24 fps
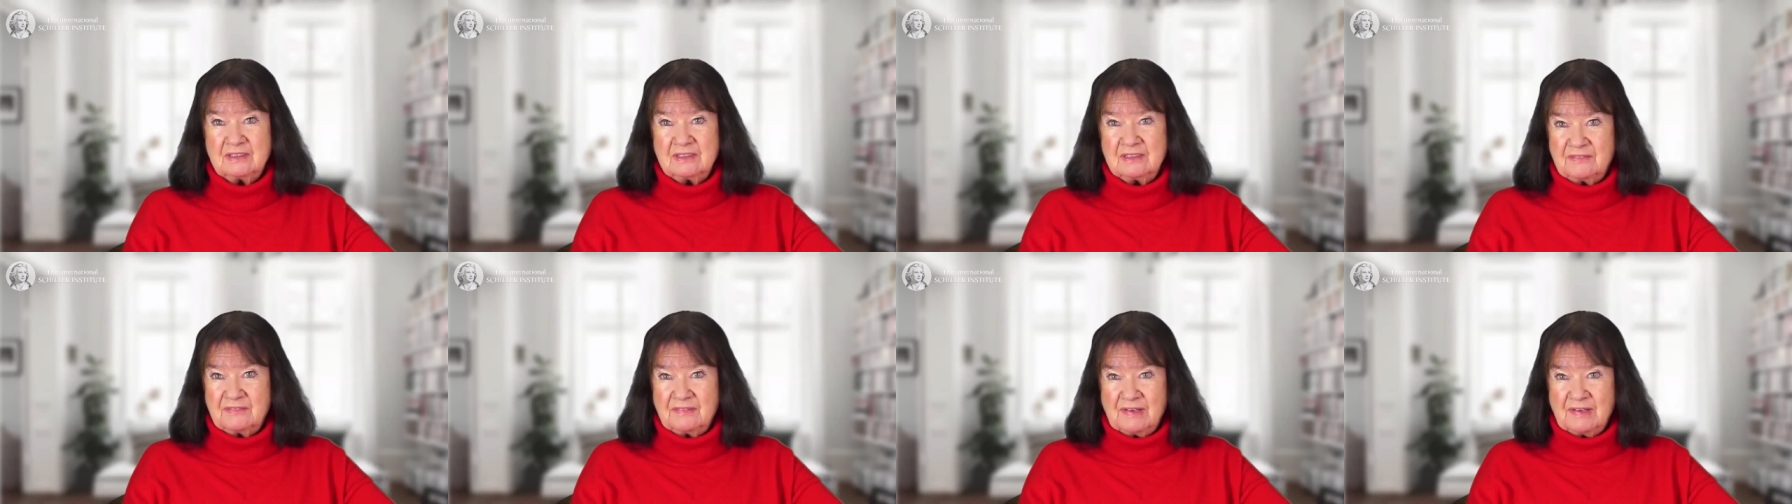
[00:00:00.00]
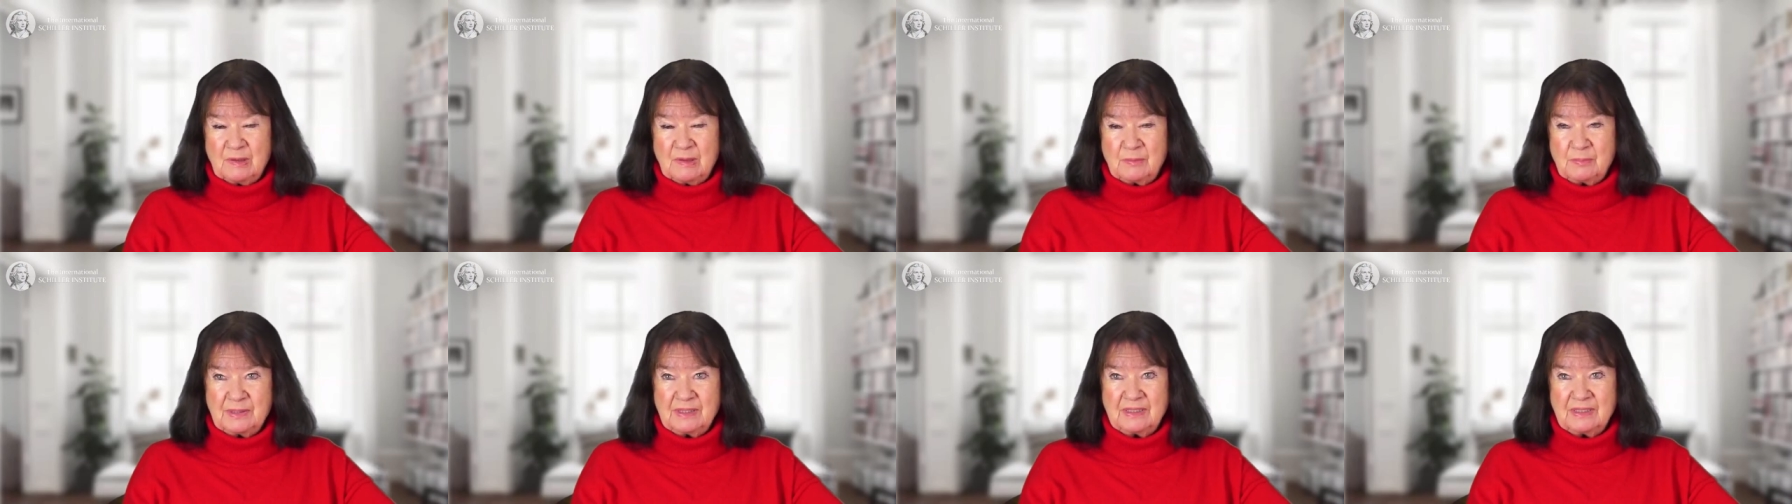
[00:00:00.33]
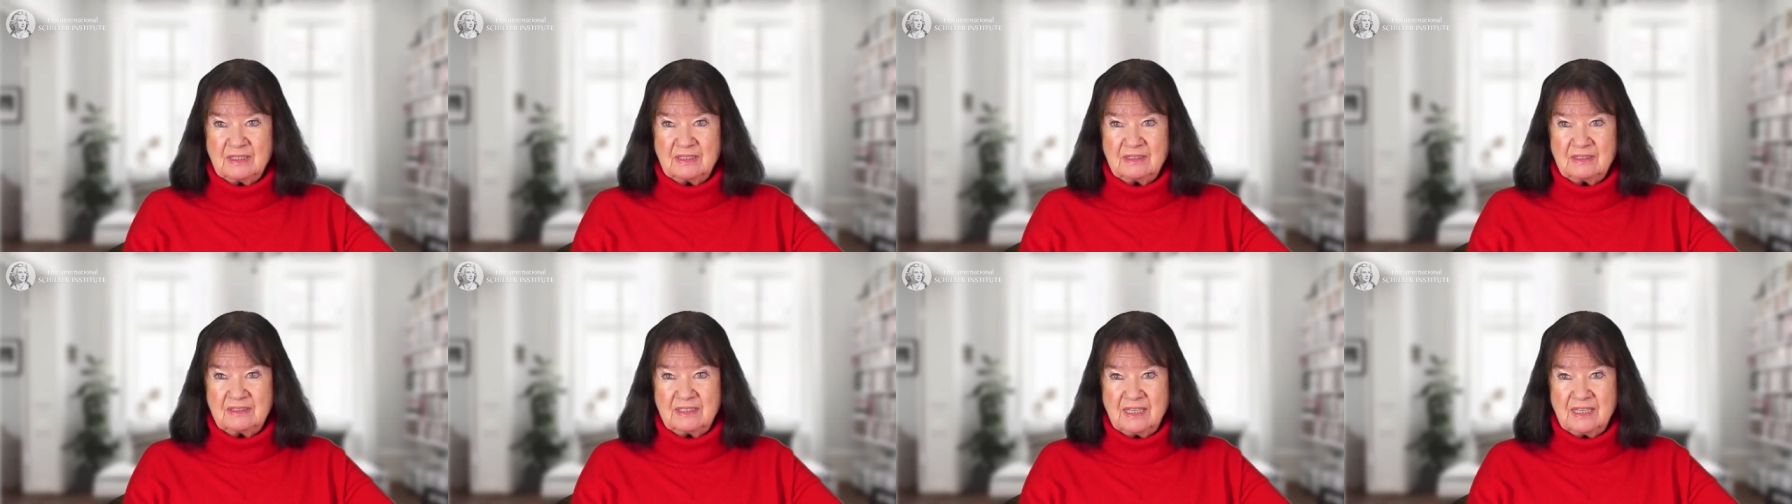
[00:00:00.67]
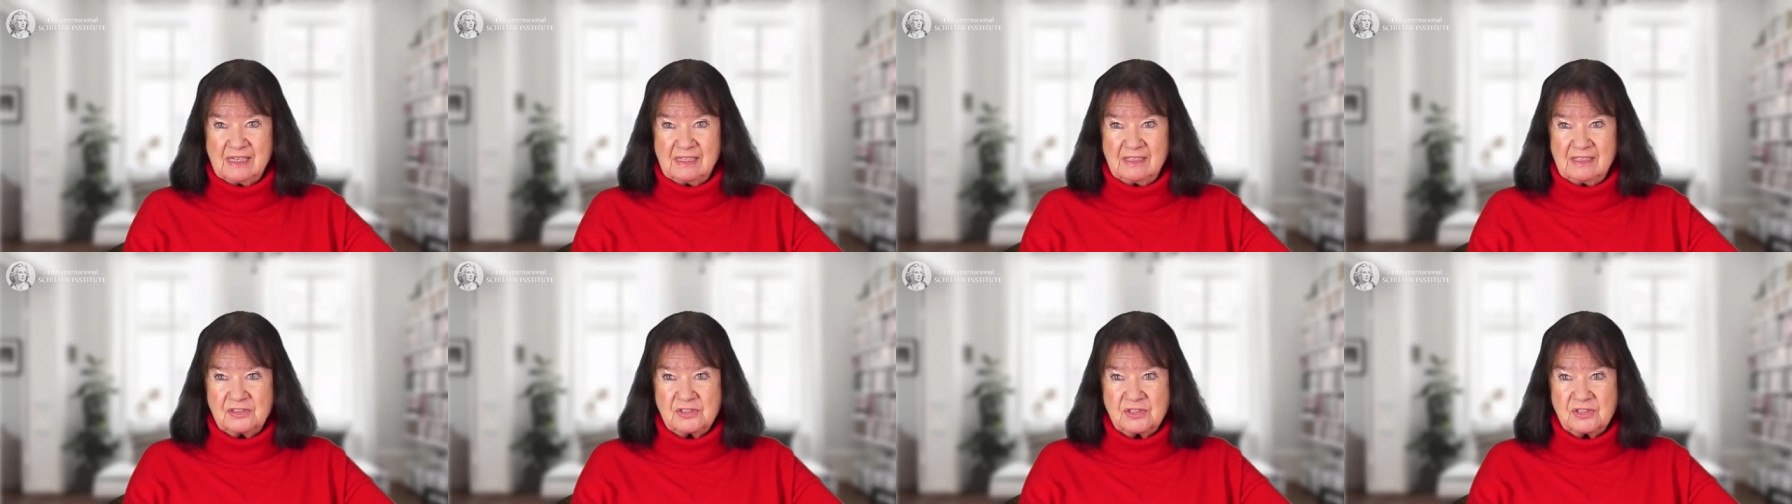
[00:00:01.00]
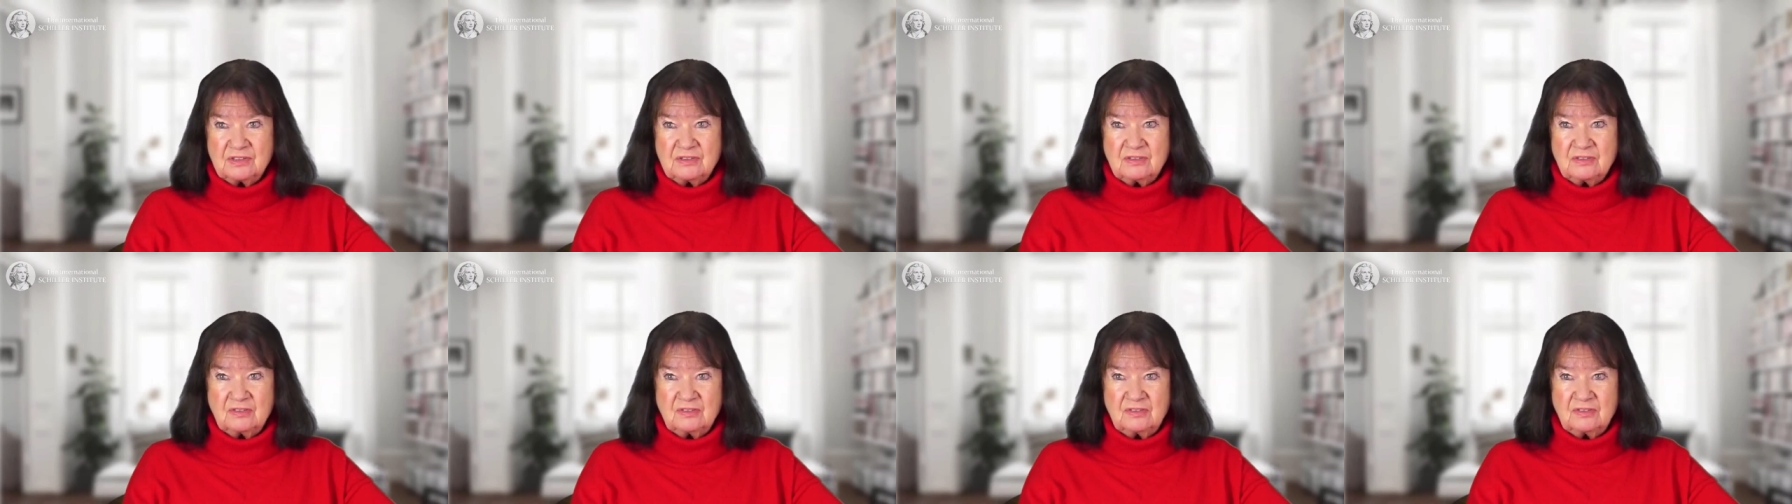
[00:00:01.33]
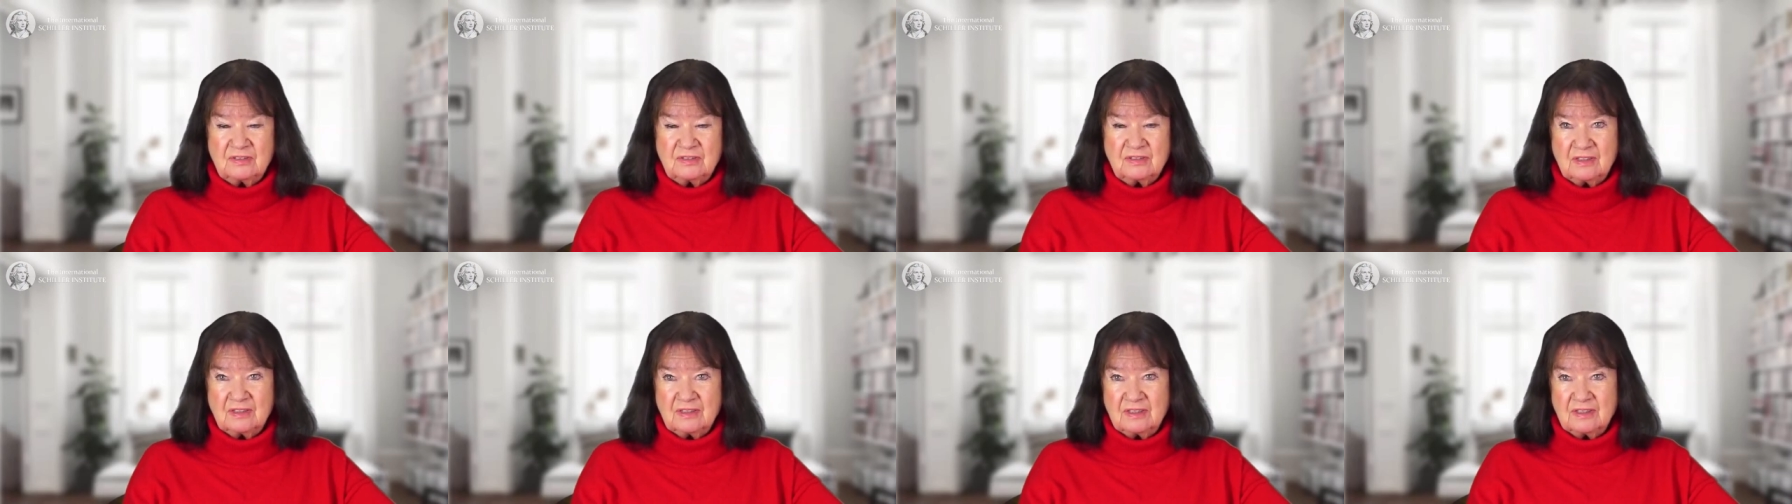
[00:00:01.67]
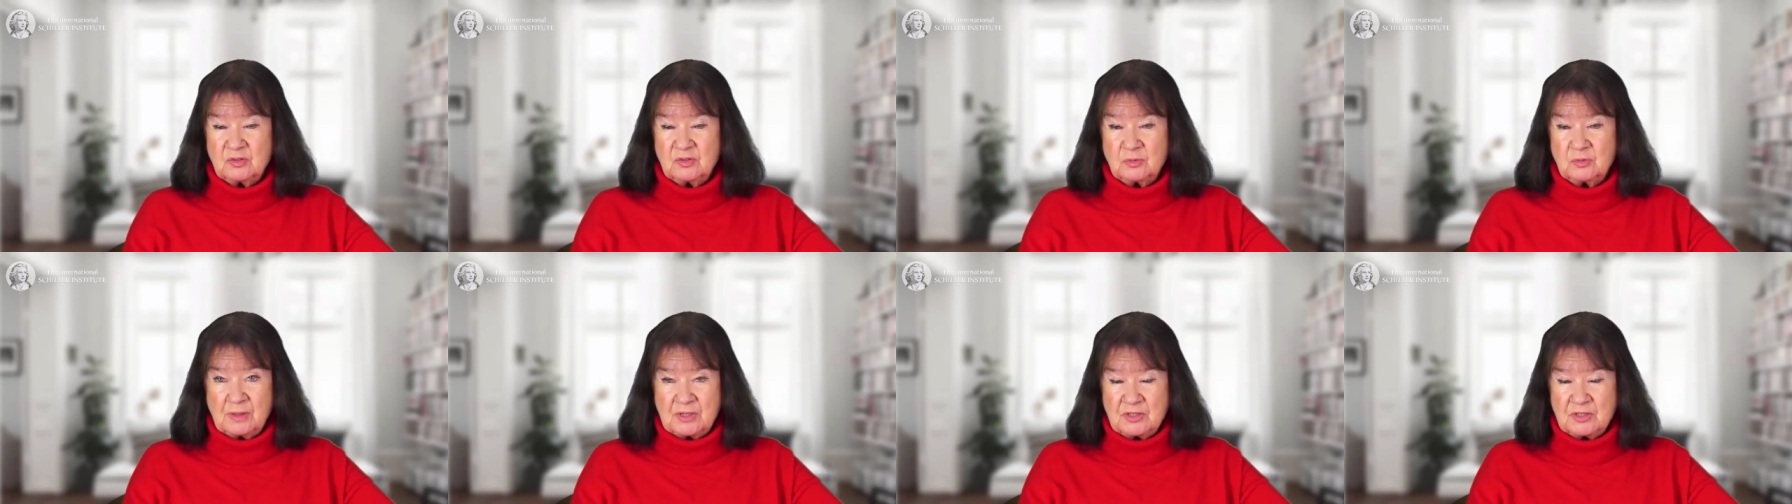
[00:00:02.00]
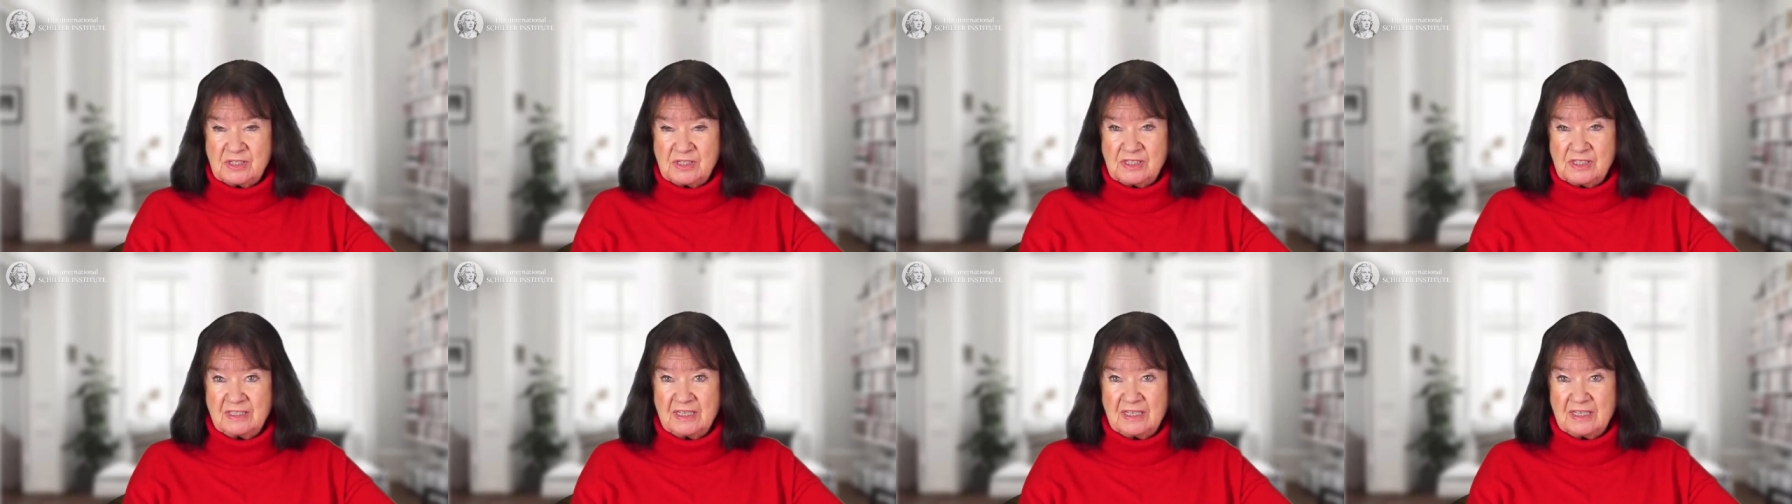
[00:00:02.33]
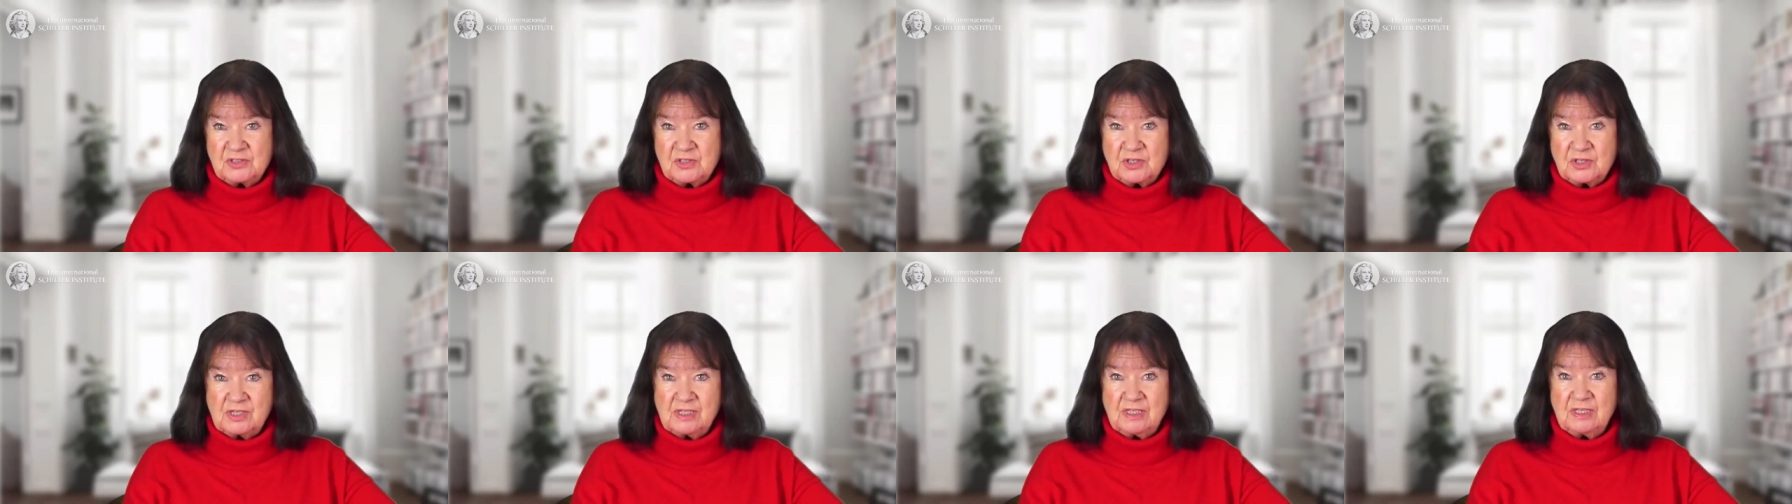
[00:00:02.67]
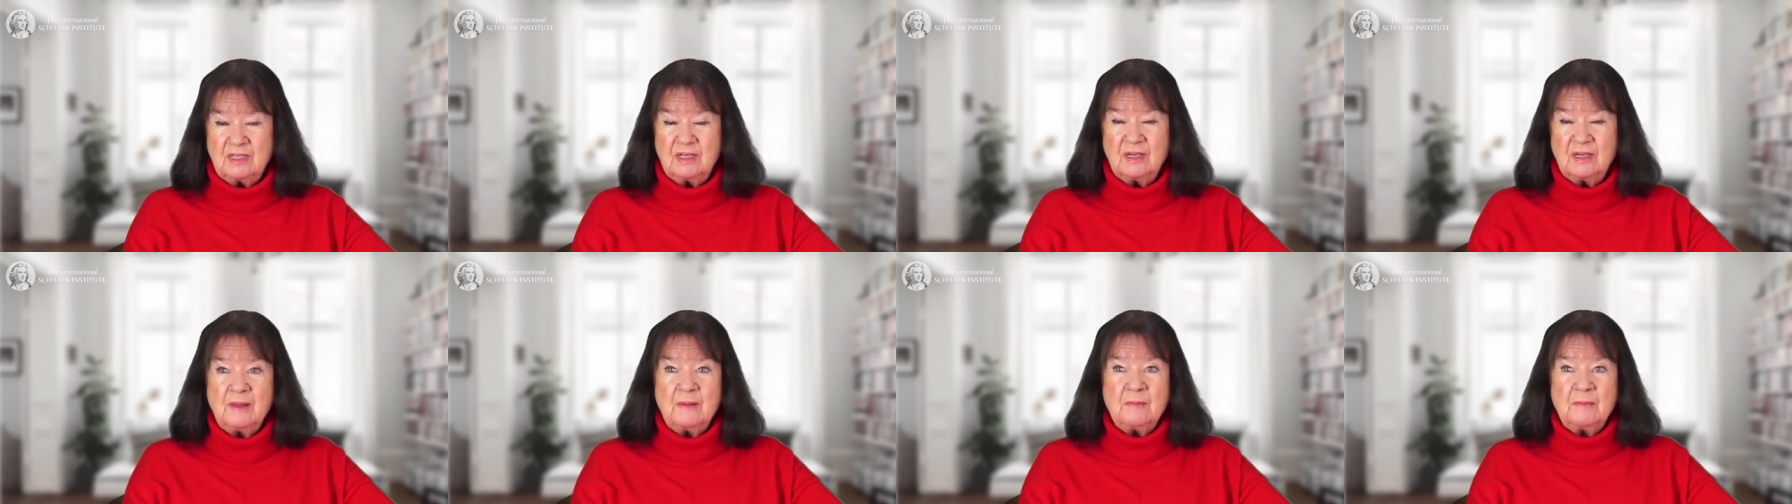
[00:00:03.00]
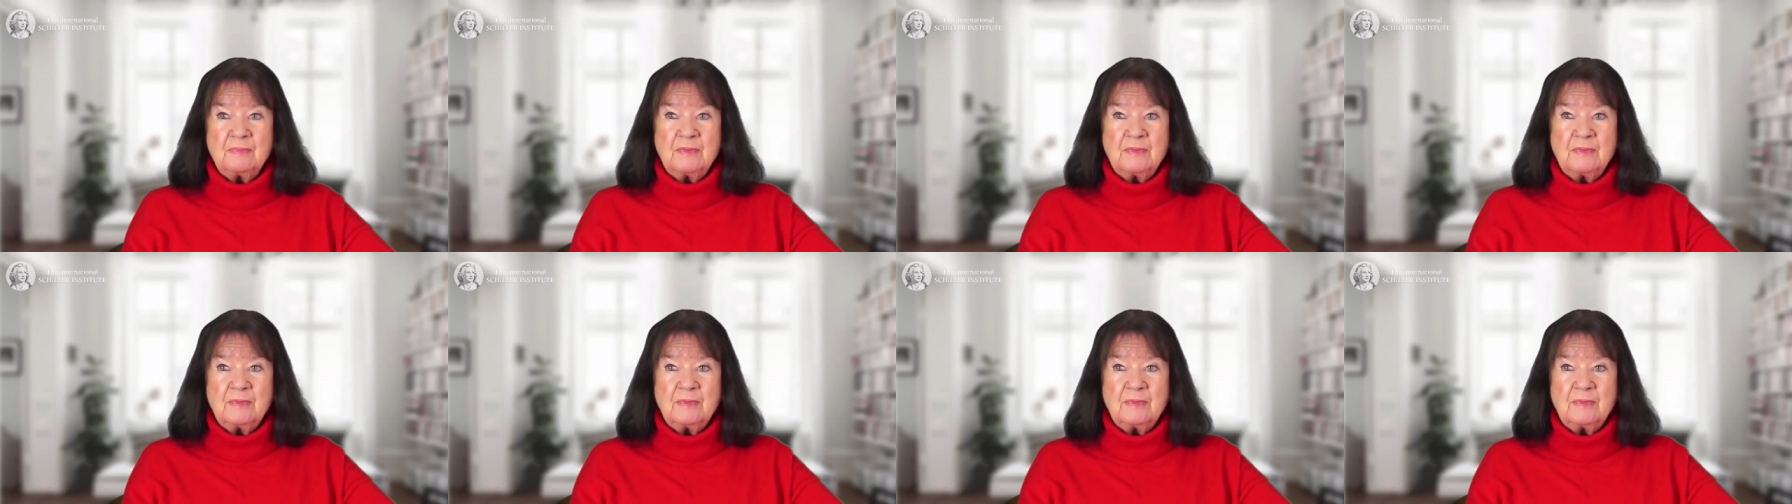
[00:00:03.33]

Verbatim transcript: developing intelligence, uh, especially naturally